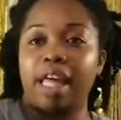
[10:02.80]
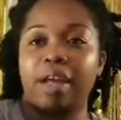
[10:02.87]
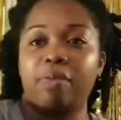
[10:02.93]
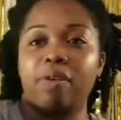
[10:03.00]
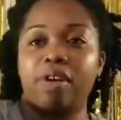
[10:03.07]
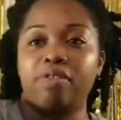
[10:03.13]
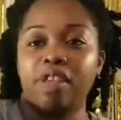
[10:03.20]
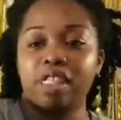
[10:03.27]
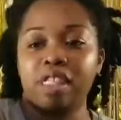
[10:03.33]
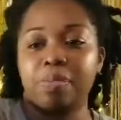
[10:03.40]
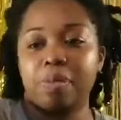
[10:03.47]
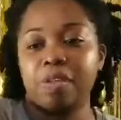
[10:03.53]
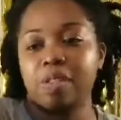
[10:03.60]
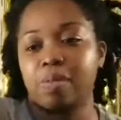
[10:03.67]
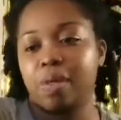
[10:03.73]
like, well, if this is
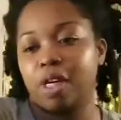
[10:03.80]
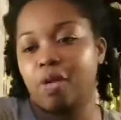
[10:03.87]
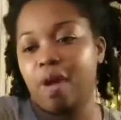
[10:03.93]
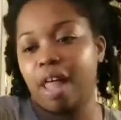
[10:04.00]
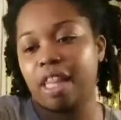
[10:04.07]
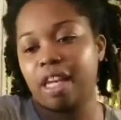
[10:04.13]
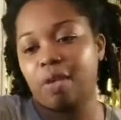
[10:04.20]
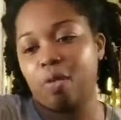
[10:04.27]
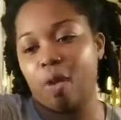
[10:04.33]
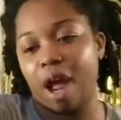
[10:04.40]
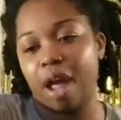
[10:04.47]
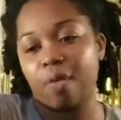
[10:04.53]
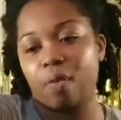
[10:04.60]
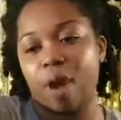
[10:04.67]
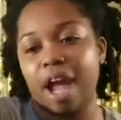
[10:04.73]
supposed to be a quality
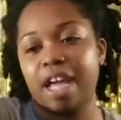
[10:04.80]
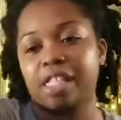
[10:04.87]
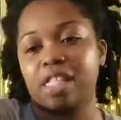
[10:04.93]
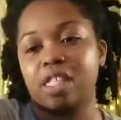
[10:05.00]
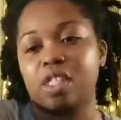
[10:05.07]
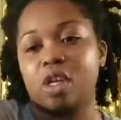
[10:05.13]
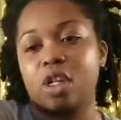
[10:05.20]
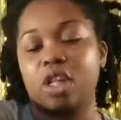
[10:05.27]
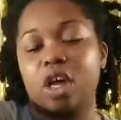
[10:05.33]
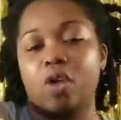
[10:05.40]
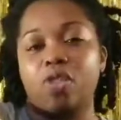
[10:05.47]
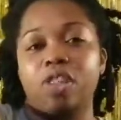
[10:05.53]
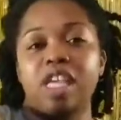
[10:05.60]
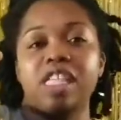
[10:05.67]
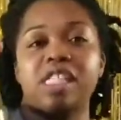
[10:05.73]
wine, why is it so
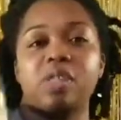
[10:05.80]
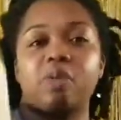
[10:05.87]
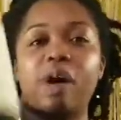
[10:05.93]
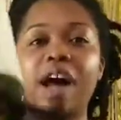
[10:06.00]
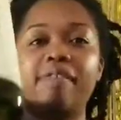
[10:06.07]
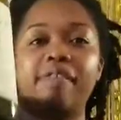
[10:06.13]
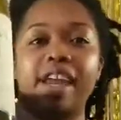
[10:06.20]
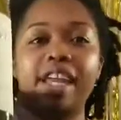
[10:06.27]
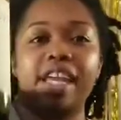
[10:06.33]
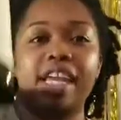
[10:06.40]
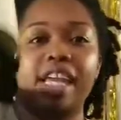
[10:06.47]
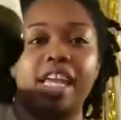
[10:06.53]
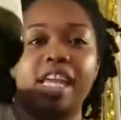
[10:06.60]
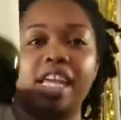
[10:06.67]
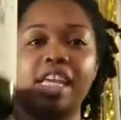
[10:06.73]
low? This Soave
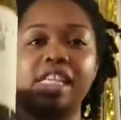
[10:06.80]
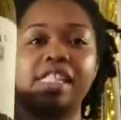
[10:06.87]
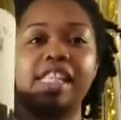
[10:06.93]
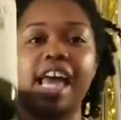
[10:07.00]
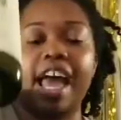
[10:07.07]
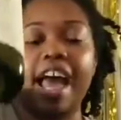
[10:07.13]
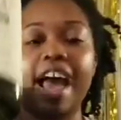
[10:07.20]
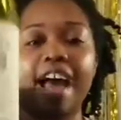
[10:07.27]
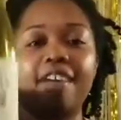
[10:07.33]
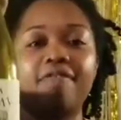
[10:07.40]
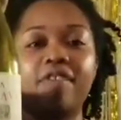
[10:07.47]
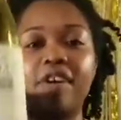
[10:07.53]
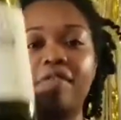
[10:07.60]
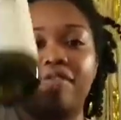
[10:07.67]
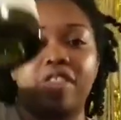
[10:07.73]
is half
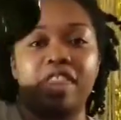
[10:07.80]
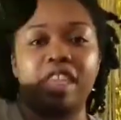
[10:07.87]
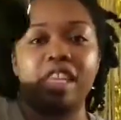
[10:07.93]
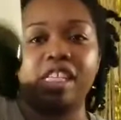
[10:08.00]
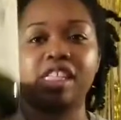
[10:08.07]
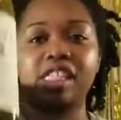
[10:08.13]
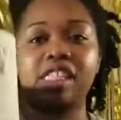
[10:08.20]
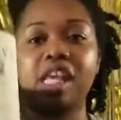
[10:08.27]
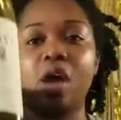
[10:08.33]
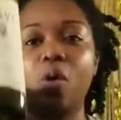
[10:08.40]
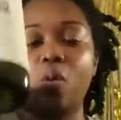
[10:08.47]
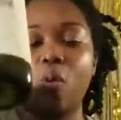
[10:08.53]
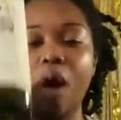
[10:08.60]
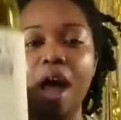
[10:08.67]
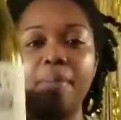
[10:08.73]
of this
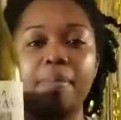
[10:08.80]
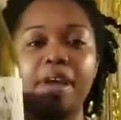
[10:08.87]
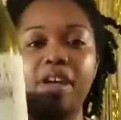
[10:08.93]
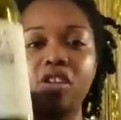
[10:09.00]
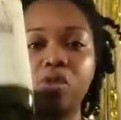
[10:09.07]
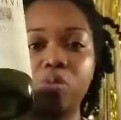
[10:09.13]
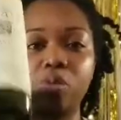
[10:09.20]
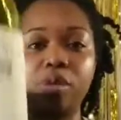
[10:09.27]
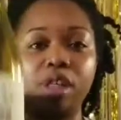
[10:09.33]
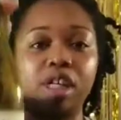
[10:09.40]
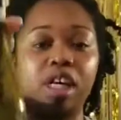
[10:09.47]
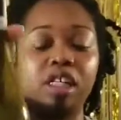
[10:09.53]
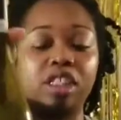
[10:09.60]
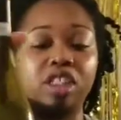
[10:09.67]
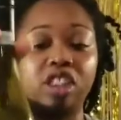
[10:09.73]
winemaker's
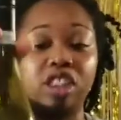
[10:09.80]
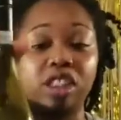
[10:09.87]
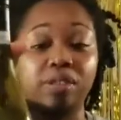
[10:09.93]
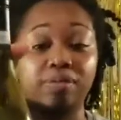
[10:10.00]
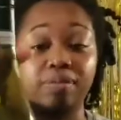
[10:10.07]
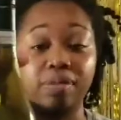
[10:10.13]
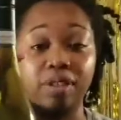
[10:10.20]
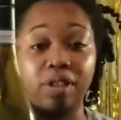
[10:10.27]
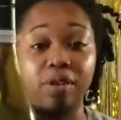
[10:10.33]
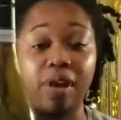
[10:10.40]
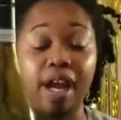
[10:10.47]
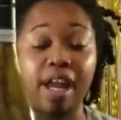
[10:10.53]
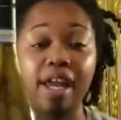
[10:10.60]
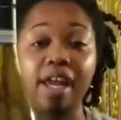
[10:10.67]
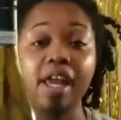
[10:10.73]
production.
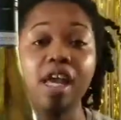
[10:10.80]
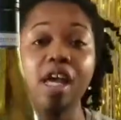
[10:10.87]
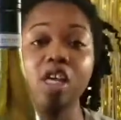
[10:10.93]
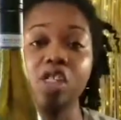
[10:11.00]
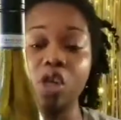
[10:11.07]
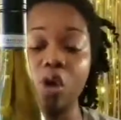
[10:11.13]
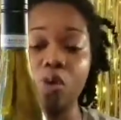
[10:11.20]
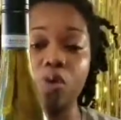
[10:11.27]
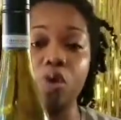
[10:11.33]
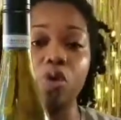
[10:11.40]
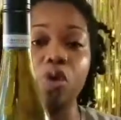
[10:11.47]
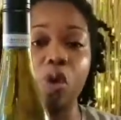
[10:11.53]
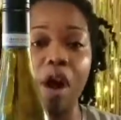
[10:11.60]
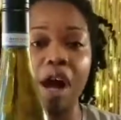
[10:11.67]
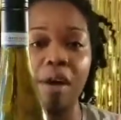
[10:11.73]
Okay, so you
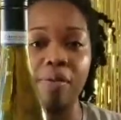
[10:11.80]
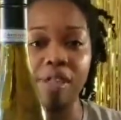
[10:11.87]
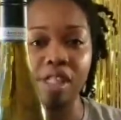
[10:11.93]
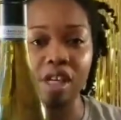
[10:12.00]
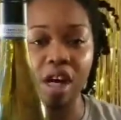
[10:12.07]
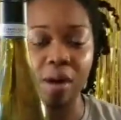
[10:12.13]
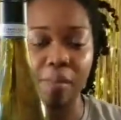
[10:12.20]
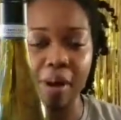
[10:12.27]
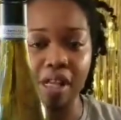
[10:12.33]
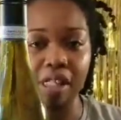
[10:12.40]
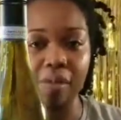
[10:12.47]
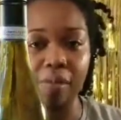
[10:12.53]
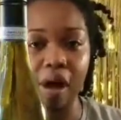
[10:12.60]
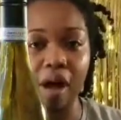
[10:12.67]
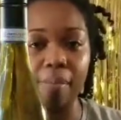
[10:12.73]
know I always talk
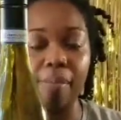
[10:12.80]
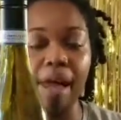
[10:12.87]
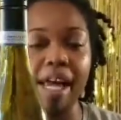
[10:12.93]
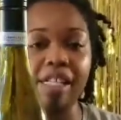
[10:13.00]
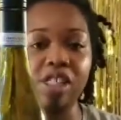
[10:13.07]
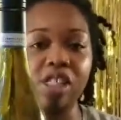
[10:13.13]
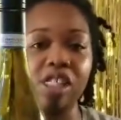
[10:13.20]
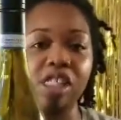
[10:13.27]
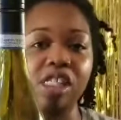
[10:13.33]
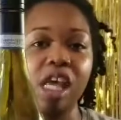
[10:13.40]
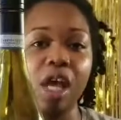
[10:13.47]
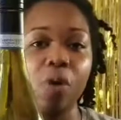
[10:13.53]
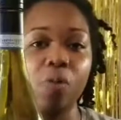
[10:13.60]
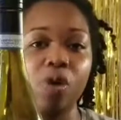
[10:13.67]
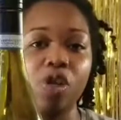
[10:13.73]
about small batches.
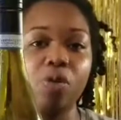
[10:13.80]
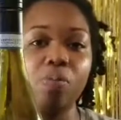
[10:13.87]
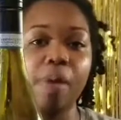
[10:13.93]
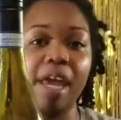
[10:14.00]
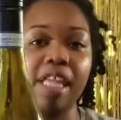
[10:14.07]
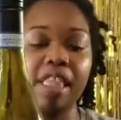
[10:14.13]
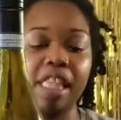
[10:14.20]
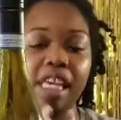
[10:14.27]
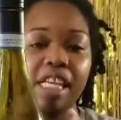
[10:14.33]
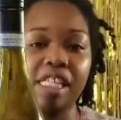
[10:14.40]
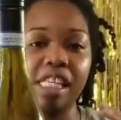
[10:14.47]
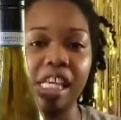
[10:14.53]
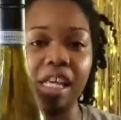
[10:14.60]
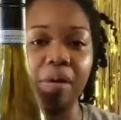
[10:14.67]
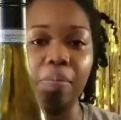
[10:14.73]
When you make things
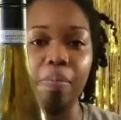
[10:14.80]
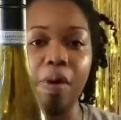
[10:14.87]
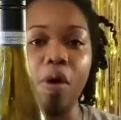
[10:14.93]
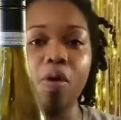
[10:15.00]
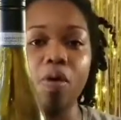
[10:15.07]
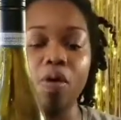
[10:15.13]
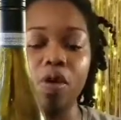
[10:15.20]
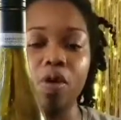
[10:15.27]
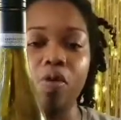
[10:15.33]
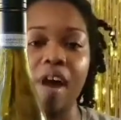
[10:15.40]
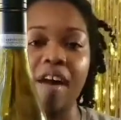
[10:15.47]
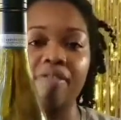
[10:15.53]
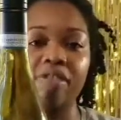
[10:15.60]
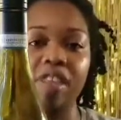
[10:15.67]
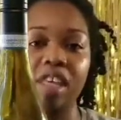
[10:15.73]
in bulk, you
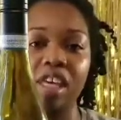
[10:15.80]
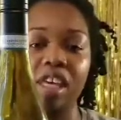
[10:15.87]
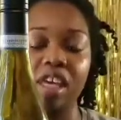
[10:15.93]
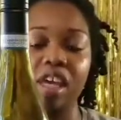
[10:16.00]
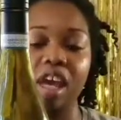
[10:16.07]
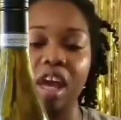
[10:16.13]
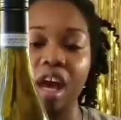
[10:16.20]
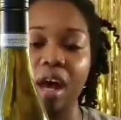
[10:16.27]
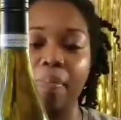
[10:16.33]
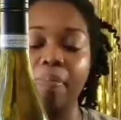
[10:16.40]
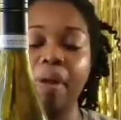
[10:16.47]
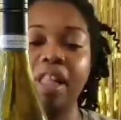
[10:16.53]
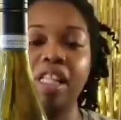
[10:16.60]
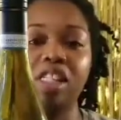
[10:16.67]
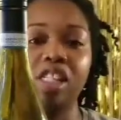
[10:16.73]
have the
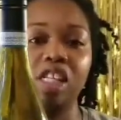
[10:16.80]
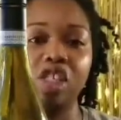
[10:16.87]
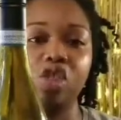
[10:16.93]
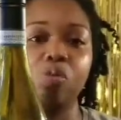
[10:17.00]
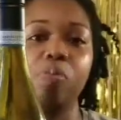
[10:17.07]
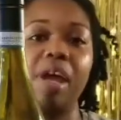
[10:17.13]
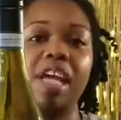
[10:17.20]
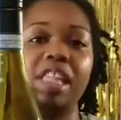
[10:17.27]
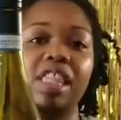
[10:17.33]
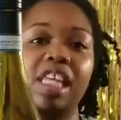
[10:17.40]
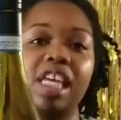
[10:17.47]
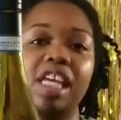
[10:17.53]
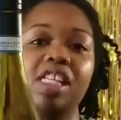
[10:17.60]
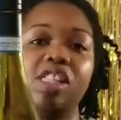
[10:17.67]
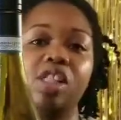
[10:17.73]
ability to make
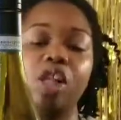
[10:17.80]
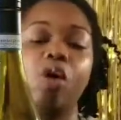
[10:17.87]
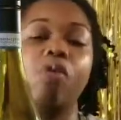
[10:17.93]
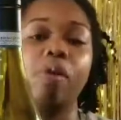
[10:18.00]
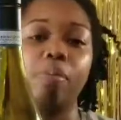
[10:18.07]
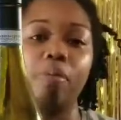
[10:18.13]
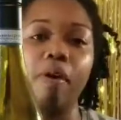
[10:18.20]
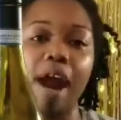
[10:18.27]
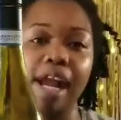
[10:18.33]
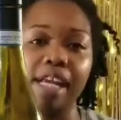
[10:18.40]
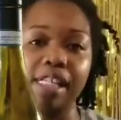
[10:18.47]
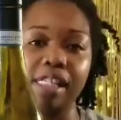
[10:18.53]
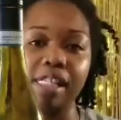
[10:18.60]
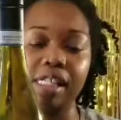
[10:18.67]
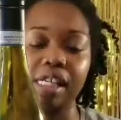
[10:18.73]
things lower
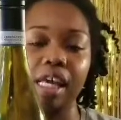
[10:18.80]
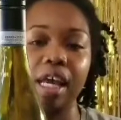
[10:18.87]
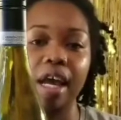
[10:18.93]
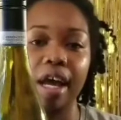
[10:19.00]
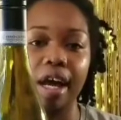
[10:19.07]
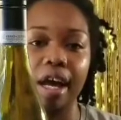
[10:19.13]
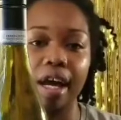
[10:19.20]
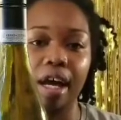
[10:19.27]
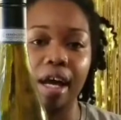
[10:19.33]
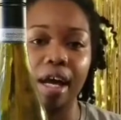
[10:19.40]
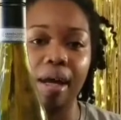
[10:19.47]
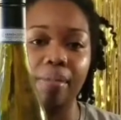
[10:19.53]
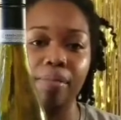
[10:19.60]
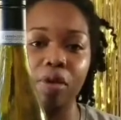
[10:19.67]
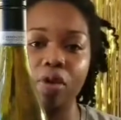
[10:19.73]
priced,
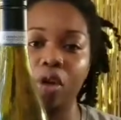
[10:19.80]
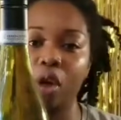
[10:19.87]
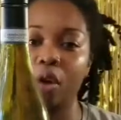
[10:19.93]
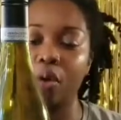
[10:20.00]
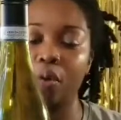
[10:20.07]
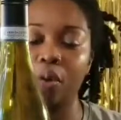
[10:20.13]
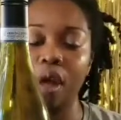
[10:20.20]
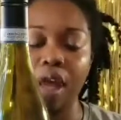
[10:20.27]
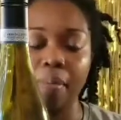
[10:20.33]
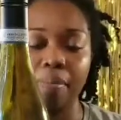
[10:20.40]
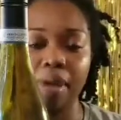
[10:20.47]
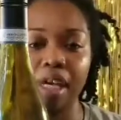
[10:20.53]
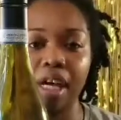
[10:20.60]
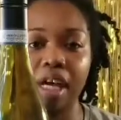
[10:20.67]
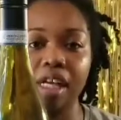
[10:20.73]
you know,
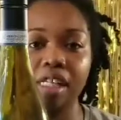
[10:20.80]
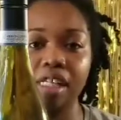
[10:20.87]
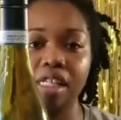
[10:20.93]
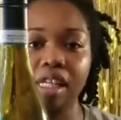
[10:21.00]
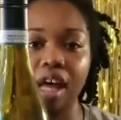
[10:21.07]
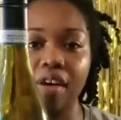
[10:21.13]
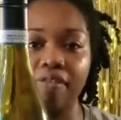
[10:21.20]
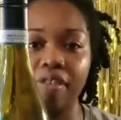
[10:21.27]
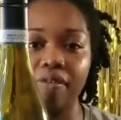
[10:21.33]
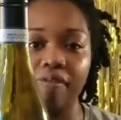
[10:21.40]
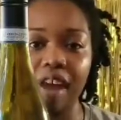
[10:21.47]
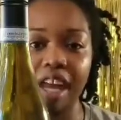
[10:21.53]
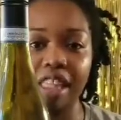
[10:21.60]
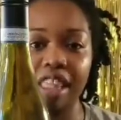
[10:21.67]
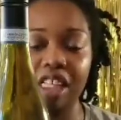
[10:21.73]
because of the
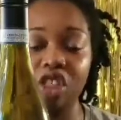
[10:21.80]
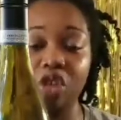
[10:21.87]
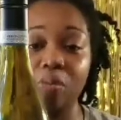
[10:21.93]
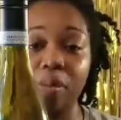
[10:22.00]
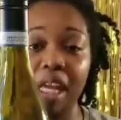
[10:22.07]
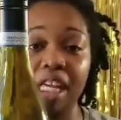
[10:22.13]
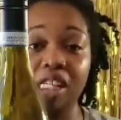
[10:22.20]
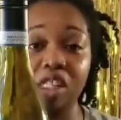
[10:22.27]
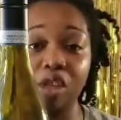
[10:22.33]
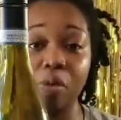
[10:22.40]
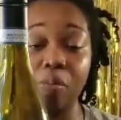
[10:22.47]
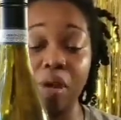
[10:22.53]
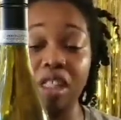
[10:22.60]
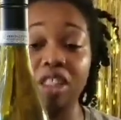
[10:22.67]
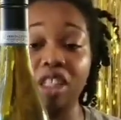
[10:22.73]
fact that you're making
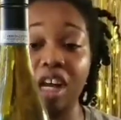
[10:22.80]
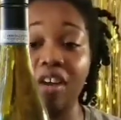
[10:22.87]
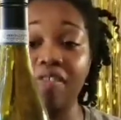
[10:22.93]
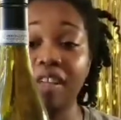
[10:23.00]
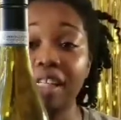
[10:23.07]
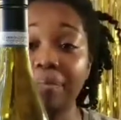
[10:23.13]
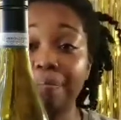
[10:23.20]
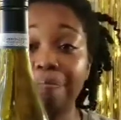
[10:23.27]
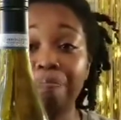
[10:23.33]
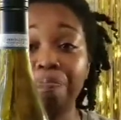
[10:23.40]
so much of it.